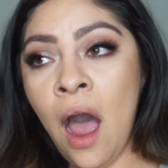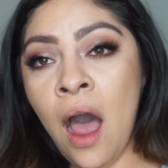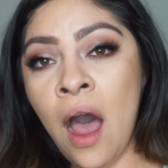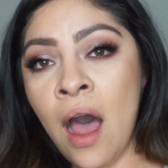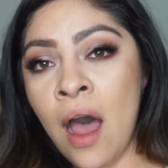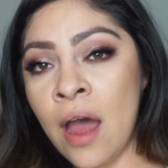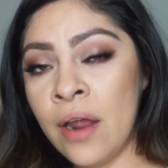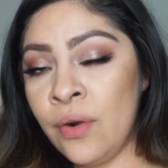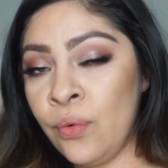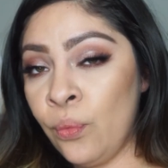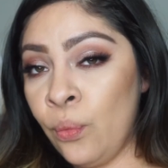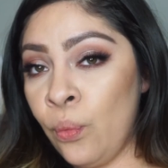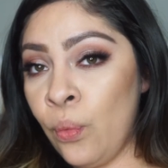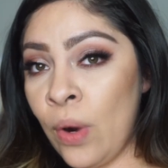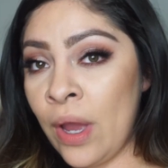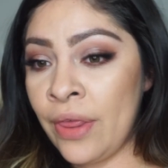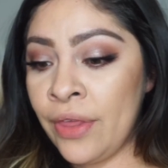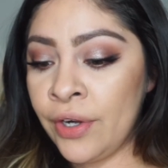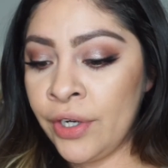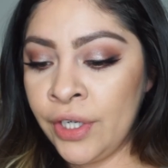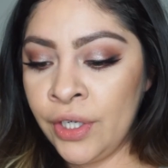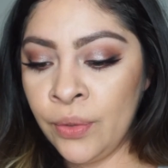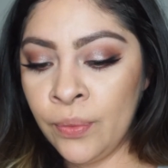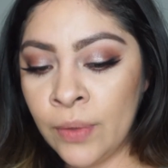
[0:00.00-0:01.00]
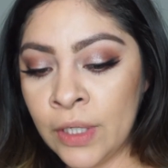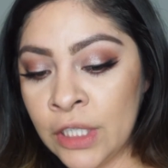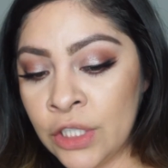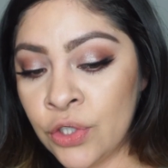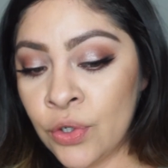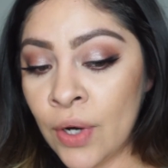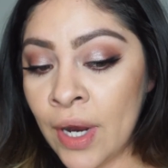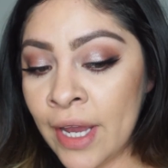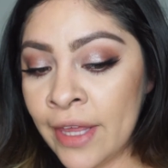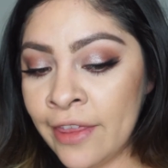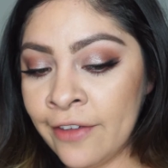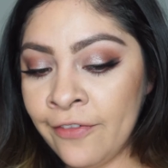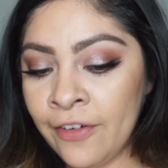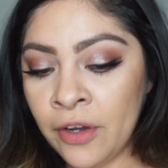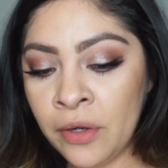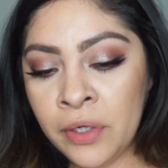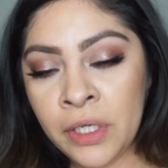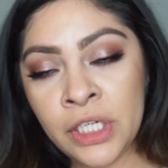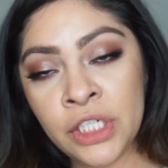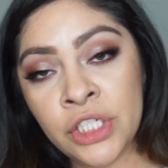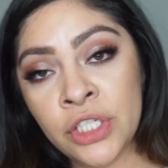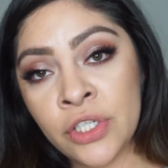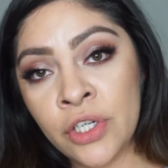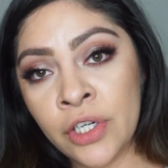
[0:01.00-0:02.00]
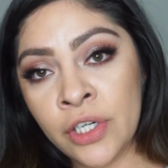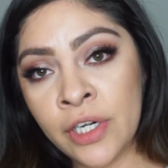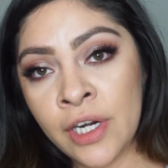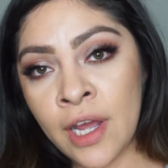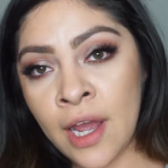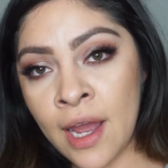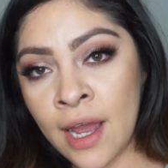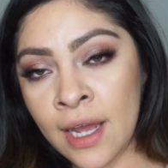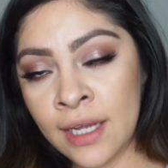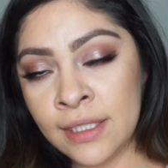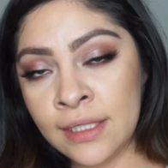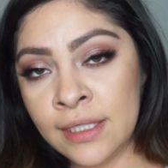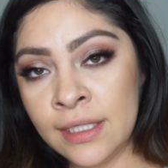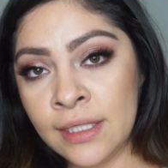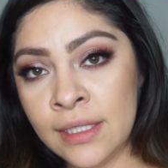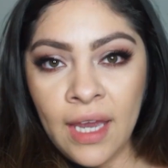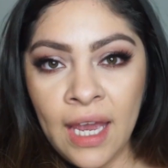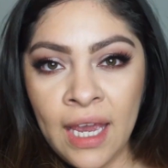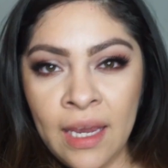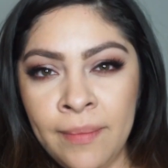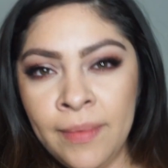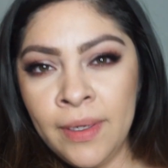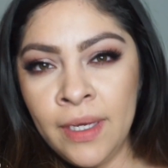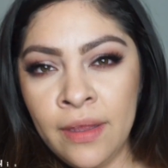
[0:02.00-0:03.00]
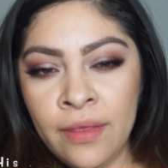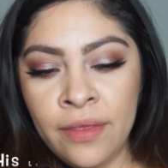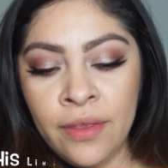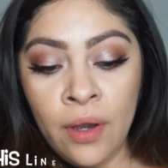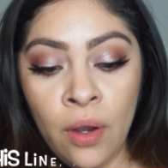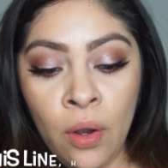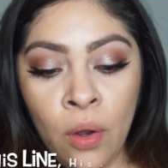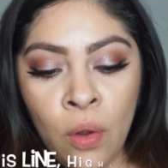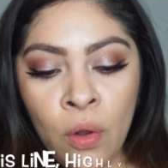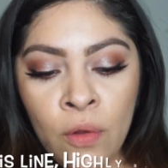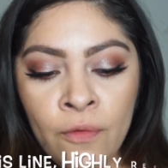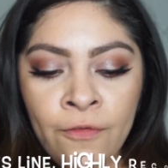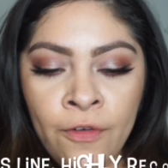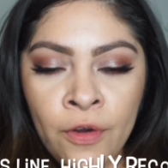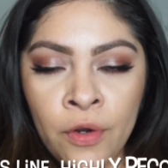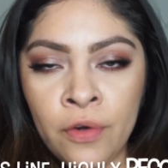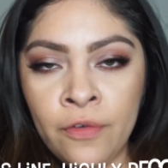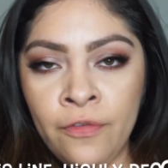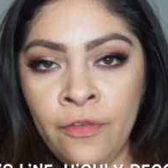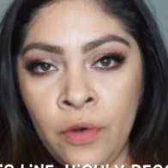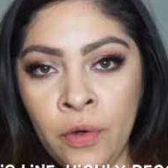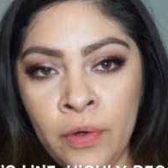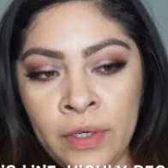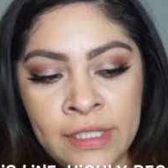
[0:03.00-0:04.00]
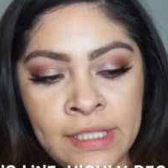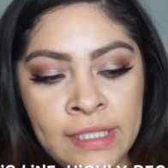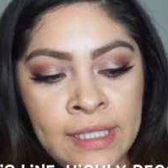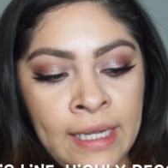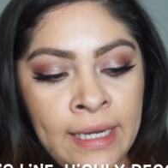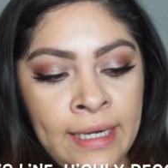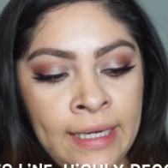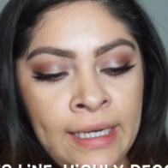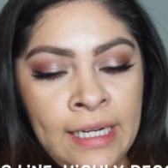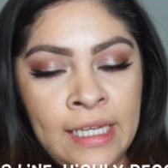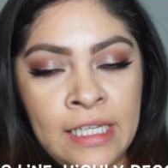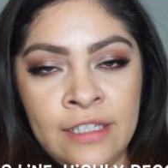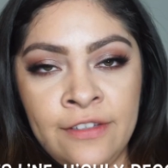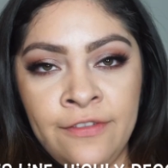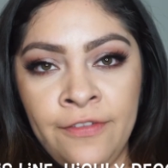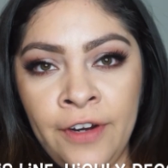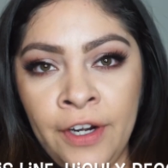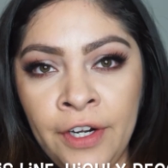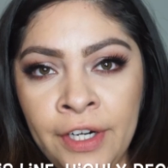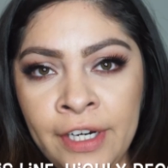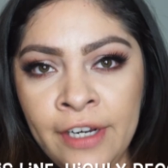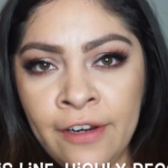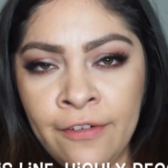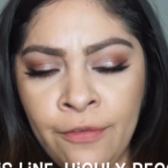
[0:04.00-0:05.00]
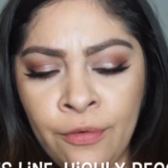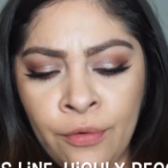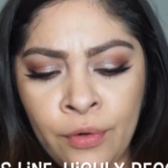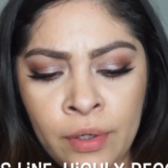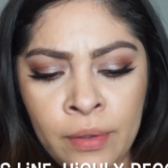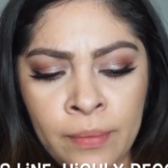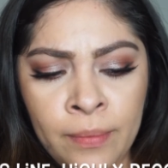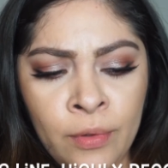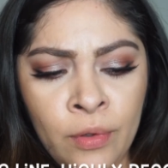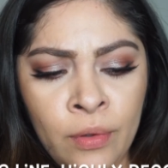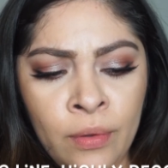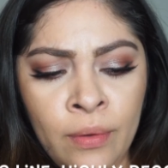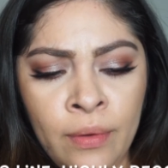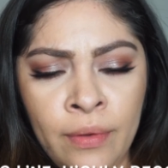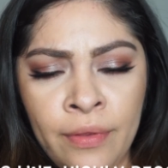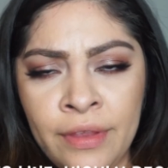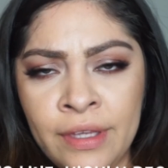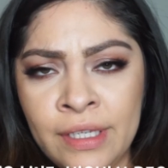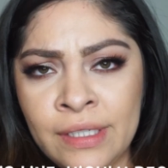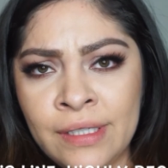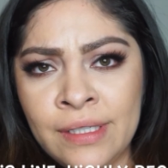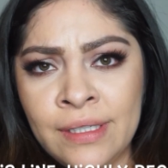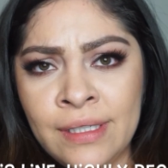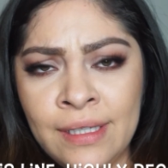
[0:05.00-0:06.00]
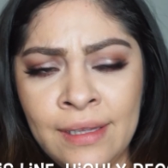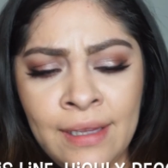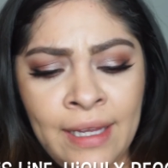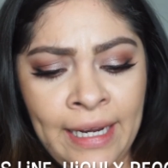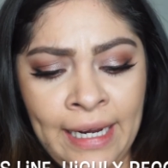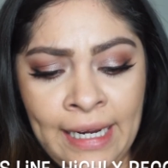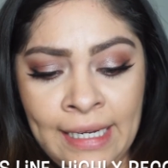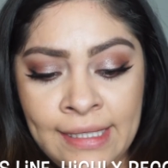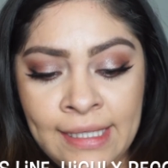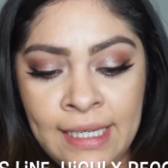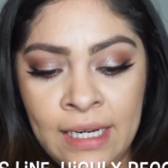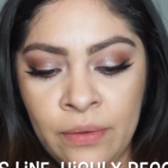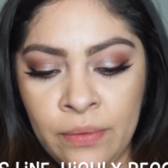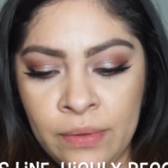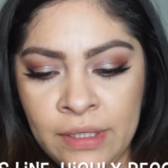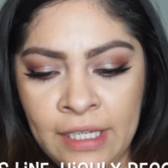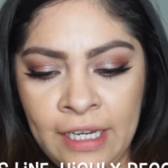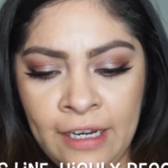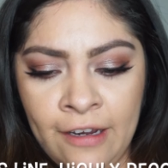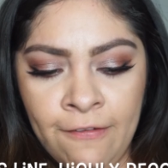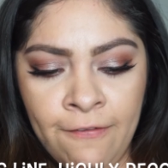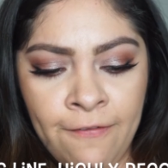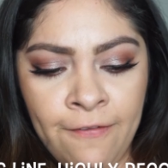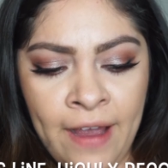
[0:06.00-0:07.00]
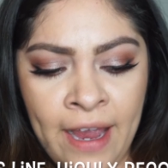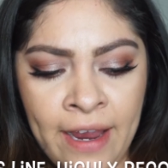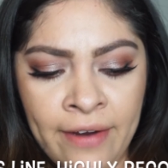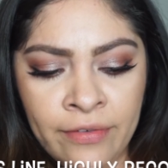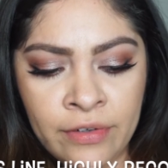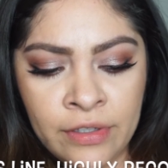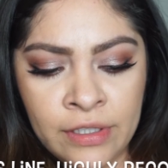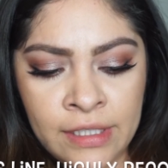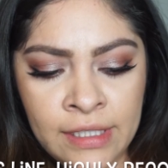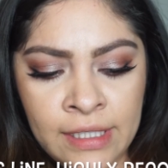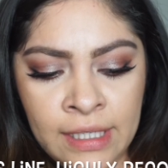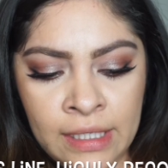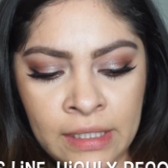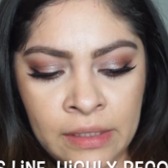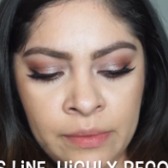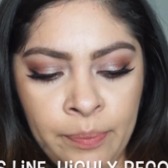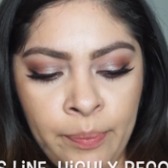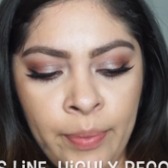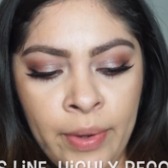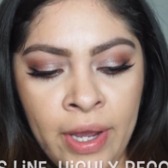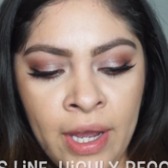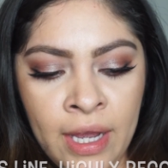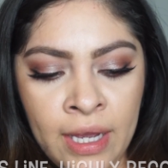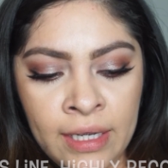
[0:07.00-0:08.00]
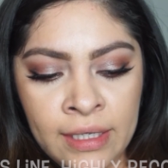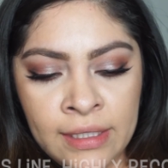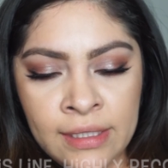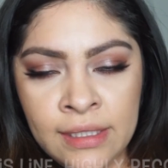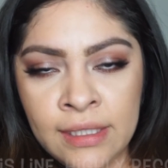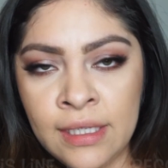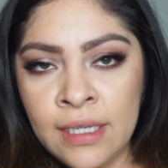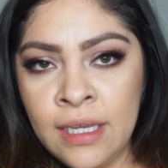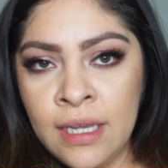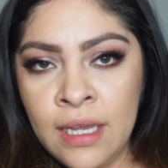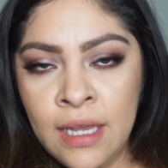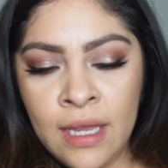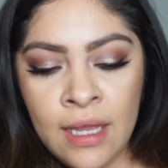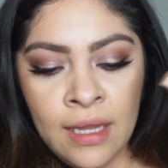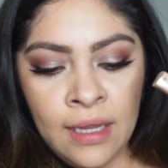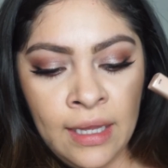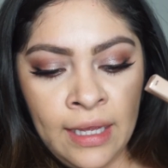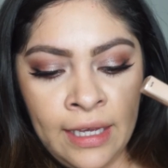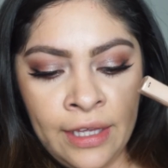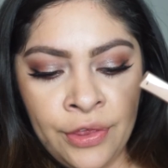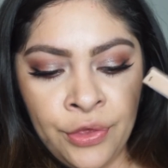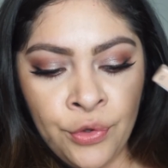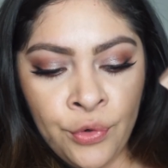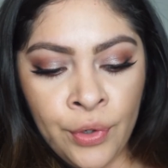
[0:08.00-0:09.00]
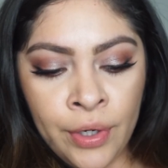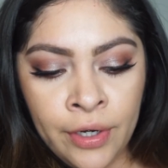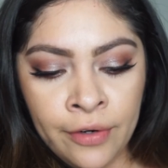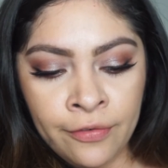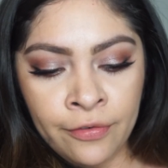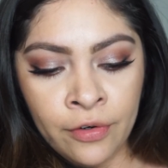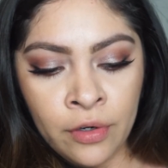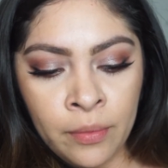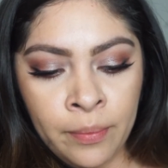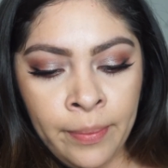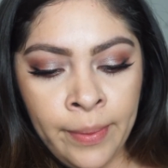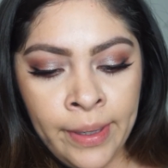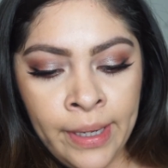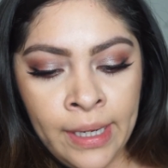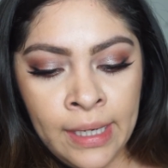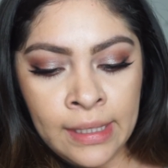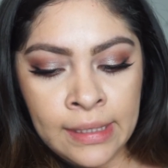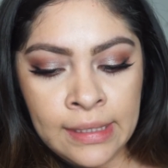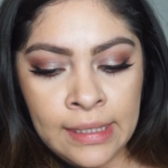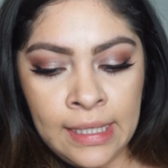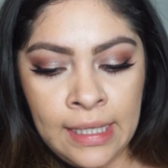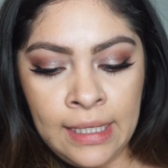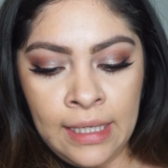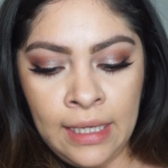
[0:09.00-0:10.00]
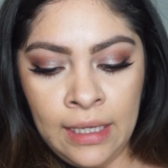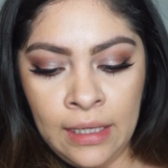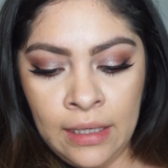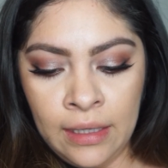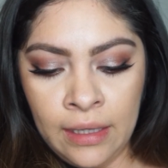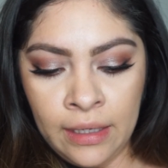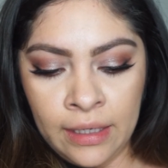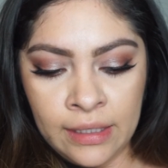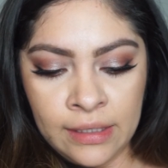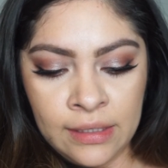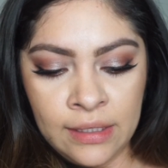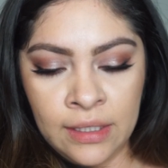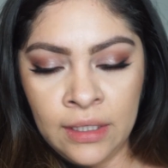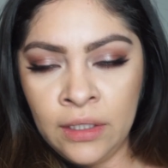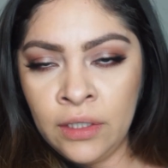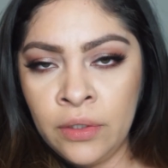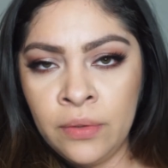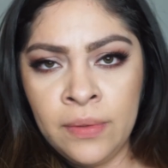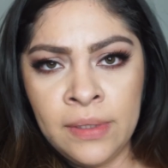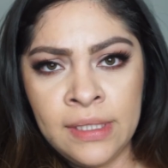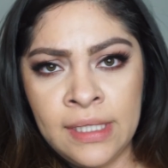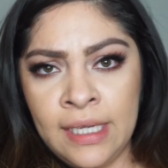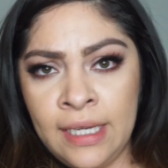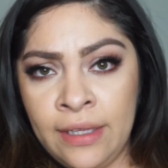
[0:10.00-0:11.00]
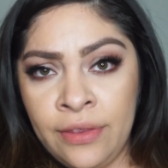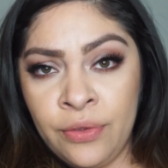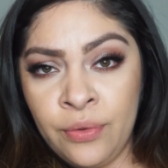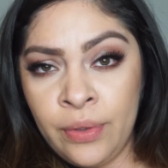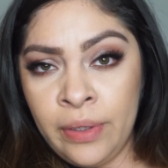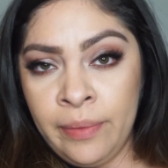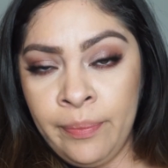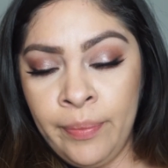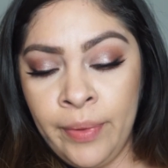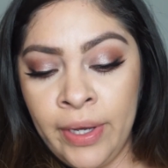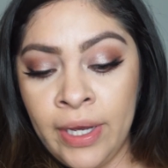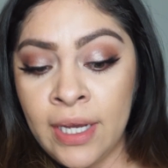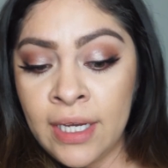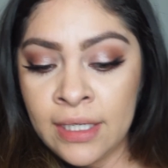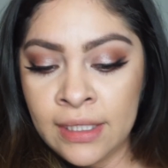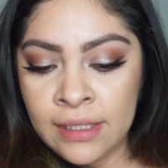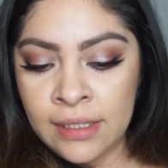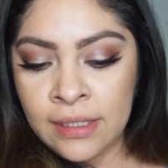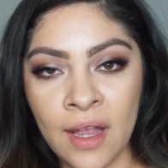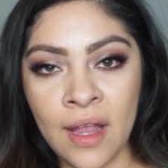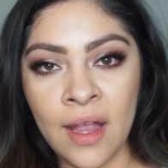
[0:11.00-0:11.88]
on whether you want to try the foundation or not. I mean, the whole PhotoFocus line is very affordable. This, like I said, it was like $5 or $6, like $3 or $4, and then the concealer was like $3.